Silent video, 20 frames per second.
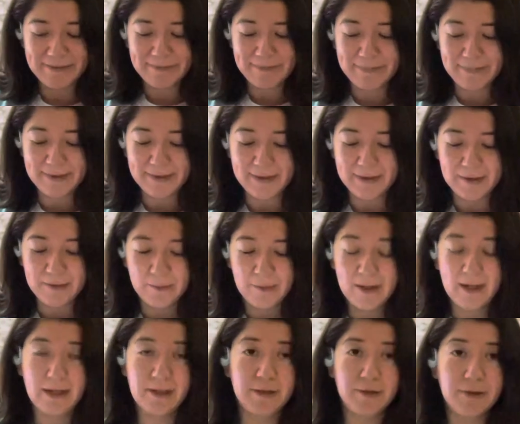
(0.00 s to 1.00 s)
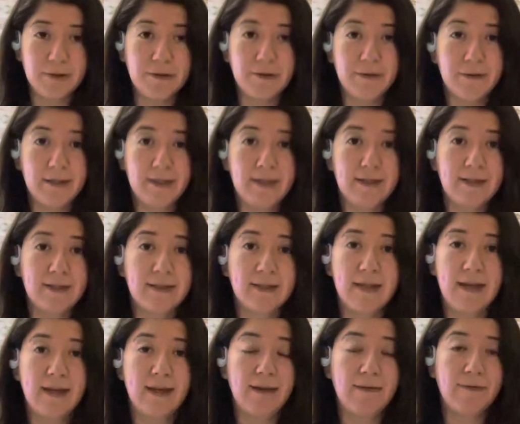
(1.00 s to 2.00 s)
But what I do is
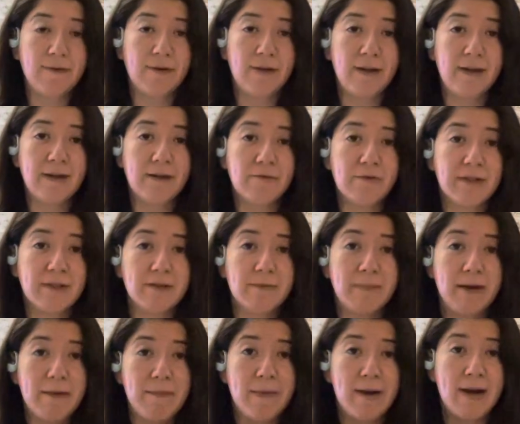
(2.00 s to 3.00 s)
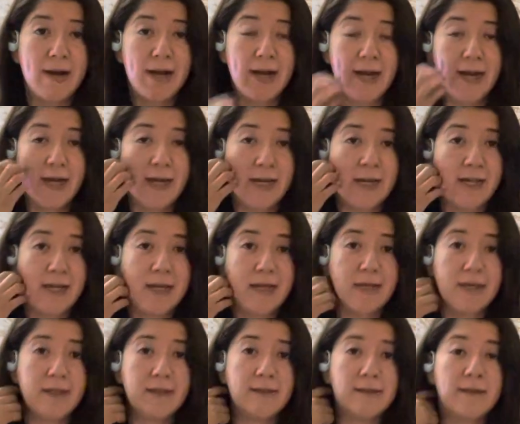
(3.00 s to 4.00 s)
that if for any reason my mind
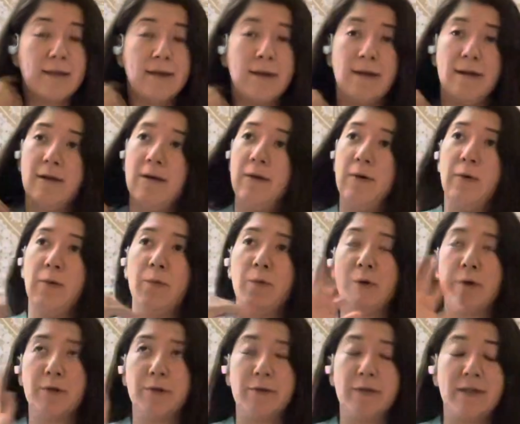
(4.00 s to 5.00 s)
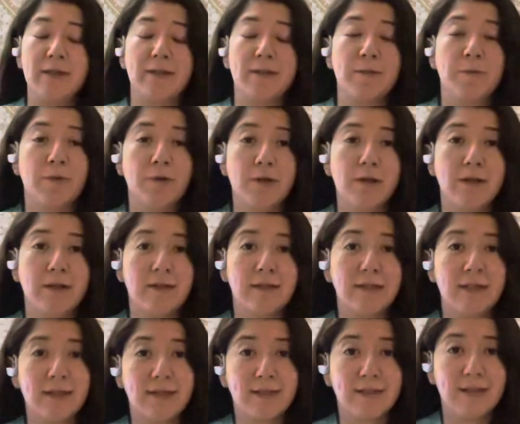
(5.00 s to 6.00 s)
is wandering somewhere else
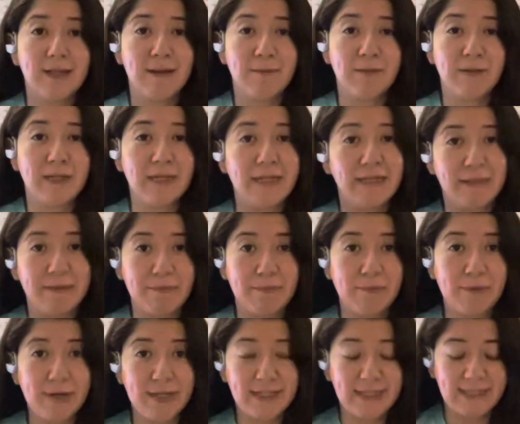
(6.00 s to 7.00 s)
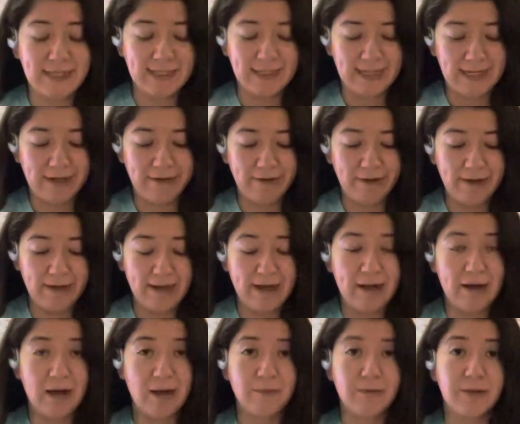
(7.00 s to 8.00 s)
except the present, the here and now,
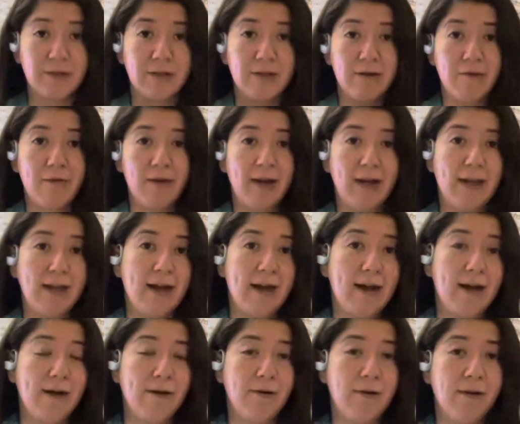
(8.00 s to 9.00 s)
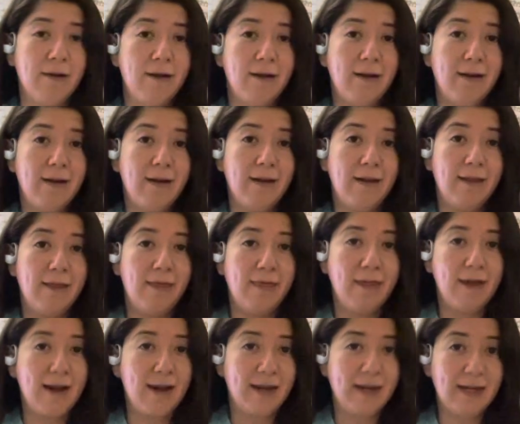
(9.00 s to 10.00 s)
I'm just gonna write down
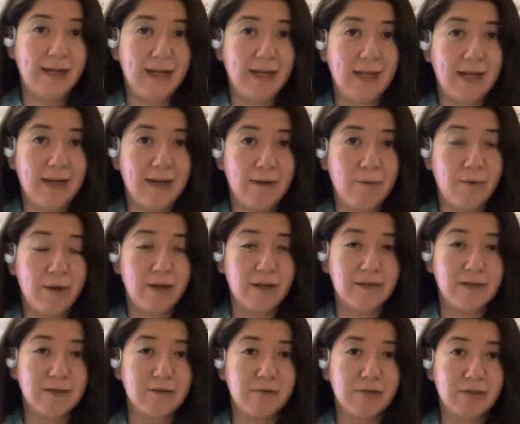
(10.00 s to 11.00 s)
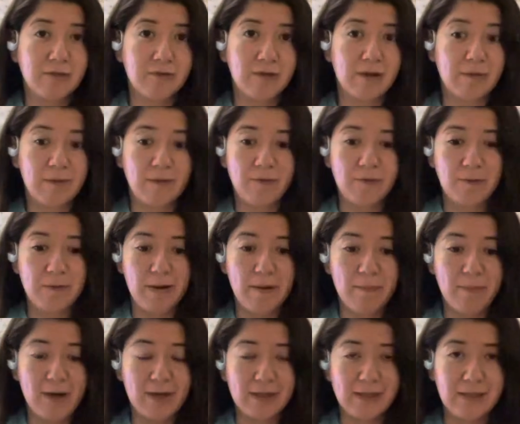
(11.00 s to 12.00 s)
that idea, that way it doesn't distract me from my
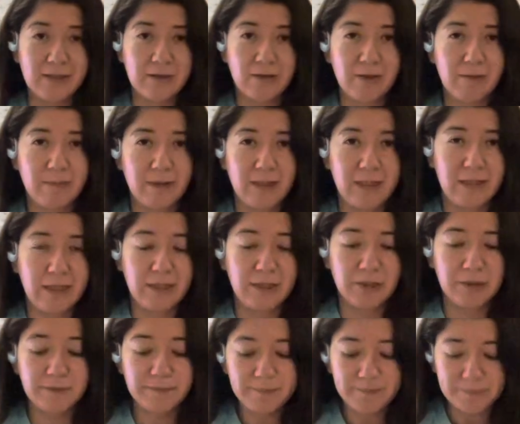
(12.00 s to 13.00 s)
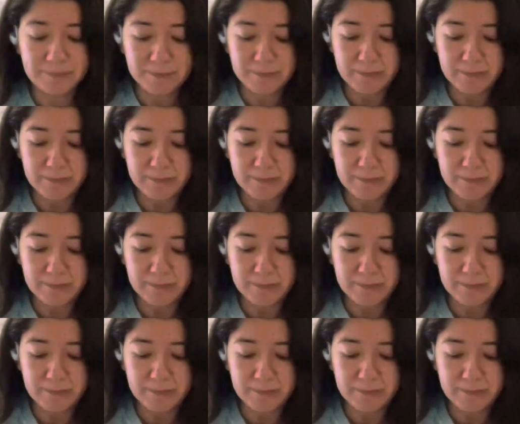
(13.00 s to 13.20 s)
practice or the meditation.